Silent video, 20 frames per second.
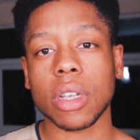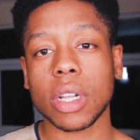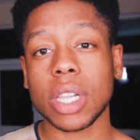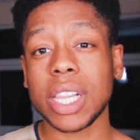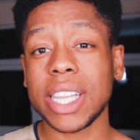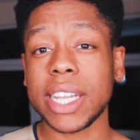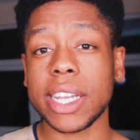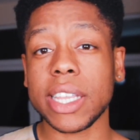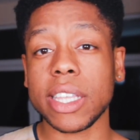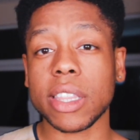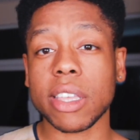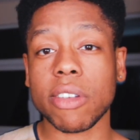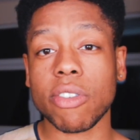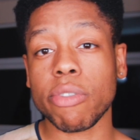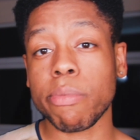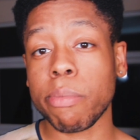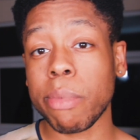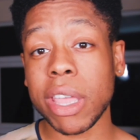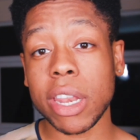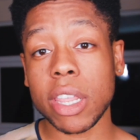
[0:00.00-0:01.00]
Clearly, there
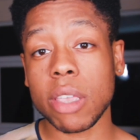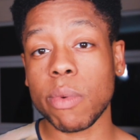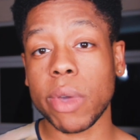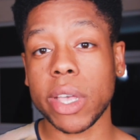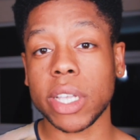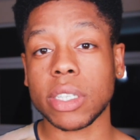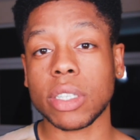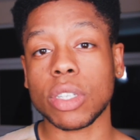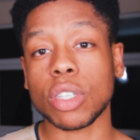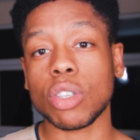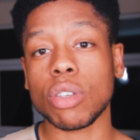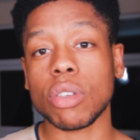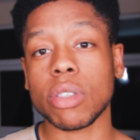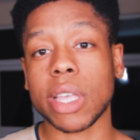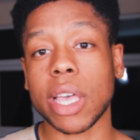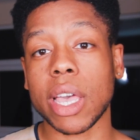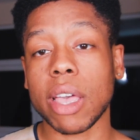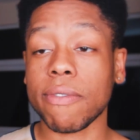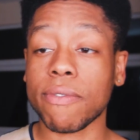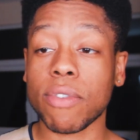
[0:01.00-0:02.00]
are many ways to do
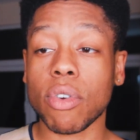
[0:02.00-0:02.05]
that.